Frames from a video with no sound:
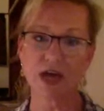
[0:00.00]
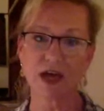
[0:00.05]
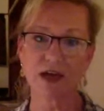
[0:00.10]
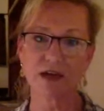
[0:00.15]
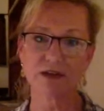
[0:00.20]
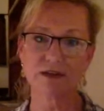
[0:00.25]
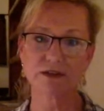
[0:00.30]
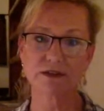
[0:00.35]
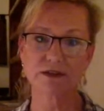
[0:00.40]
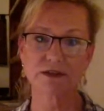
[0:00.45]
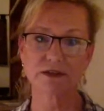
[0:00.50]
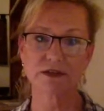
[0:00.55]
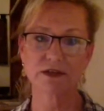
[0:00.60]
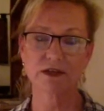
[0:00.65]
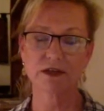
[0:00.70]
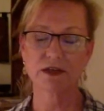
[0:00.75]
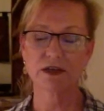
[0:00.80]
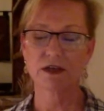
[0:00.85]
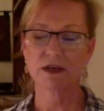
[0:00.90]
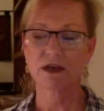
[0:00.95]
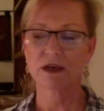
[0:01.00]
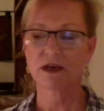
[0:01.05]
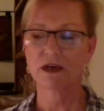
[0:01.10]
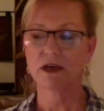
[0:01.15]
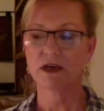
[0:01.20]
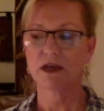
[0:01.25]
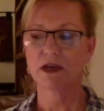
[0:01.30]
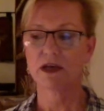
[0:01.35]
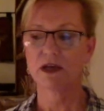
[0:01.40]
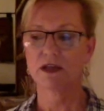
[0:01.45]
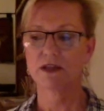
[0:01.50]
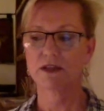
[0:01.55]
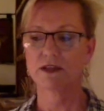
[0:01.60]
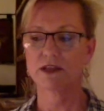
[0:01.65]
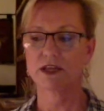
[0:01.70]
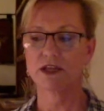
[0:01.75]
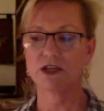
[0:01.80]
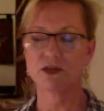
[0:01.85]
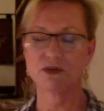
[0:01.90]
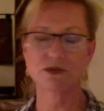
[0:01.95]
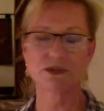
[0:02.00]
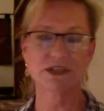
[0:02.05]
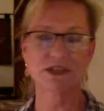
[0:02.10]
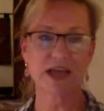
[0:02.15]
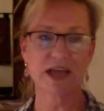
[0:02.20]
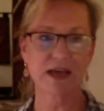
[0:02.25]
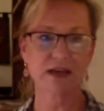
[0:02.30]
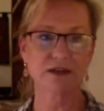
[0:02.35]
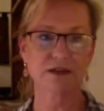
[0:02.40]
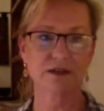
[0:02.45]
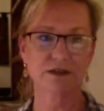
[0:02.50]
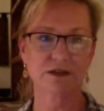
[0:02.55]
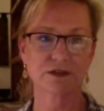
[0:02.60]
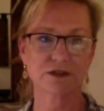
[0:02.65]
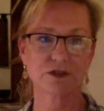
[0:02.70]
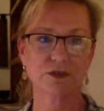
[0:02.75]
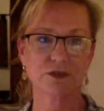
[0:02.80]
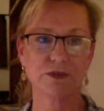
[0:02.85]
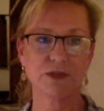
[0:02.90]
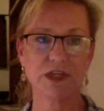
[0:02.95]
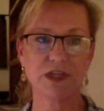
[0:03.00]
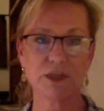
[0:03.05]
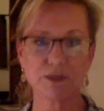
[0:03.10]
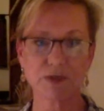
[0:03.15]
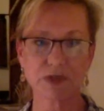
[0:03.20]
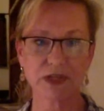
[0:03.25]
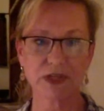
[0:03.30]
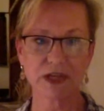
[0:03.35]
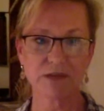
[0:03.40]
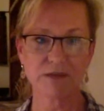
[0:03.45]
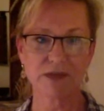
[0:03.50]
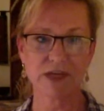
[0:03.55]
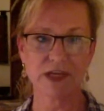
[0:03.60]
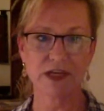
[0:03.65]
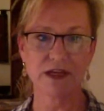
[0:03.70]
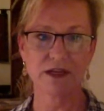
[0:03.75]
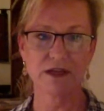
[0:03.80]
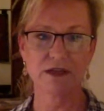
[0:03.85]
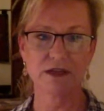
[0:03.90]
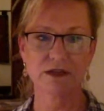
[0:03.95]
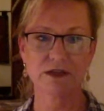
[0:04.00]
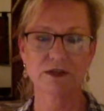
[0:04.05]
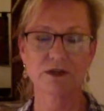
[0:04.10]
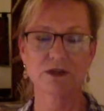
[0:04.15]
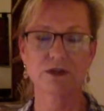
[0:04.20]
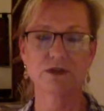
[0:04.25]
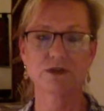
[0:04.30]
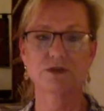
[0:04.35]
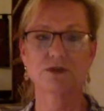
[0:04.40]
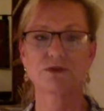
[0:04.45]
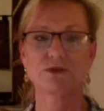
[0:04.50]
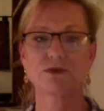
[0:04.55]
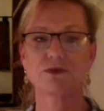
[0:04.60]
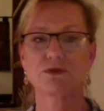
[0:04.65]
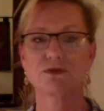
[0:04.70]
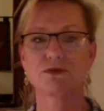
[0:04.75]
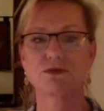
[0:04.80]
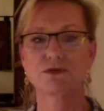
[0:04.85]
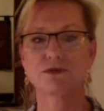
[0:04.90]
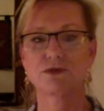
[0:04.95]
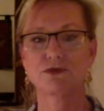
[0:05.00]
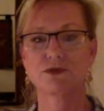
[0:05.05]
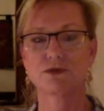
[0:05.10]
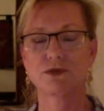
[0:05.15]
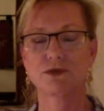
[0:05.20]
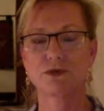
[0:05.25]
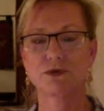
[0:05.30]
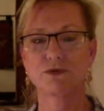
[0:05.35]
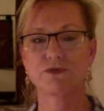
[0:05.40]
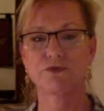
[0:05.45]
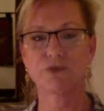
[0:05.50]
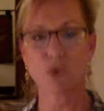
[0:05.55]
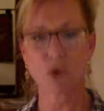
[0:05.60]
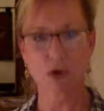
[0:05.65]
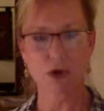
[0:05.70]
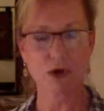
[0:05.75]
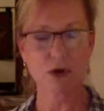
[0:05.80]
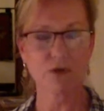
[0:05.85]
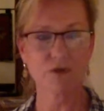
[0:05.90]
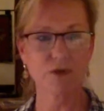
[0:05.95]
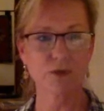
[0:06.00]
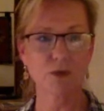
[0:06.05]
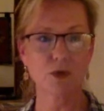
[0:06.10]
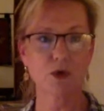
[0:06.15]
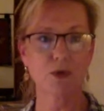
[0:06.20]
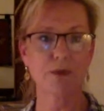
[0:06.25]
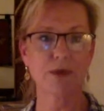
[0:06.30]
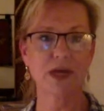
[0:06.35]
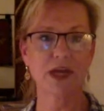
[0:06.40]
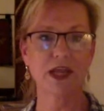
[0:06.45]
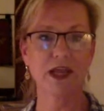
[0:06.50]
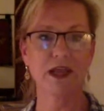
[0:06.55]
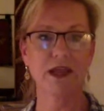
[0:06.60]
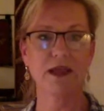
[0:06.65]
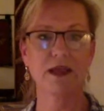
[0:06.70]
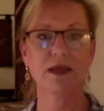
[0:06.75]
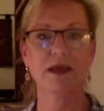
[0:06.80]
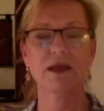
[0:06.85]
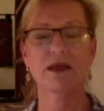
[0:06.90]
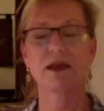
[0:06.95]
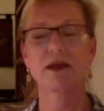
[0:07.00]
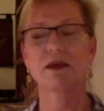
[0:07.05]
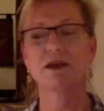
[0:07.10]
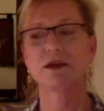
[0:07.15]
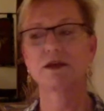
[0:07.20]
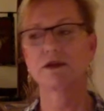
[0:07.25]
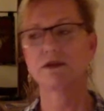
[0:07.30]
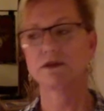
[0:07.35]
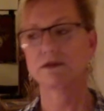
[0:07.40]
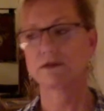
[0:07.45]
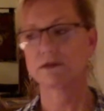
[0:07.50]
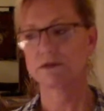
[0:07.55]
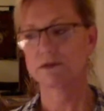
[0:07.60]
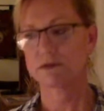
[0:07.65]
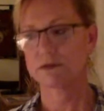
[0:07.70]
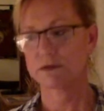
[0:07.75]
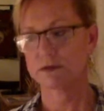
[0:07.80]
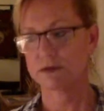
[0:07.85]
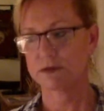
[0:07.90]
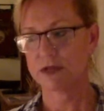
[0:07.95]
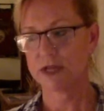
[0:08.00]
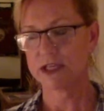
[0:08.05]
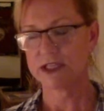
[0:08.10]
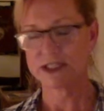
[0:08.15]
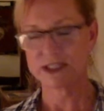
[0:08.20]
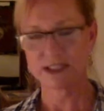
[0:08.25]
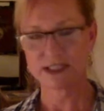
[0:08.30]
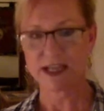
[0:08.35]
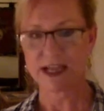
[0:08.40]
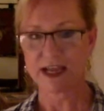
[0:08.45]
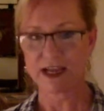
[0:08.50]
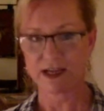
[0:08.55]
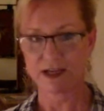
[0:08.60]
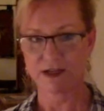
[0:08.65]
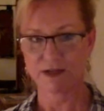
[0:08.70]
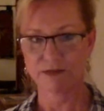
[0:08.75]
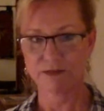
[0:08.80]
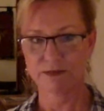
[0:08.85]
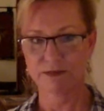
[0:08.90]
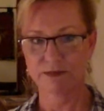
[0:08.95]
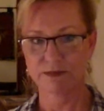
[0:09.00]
that, they used that to manipulate me to fork over more money and stay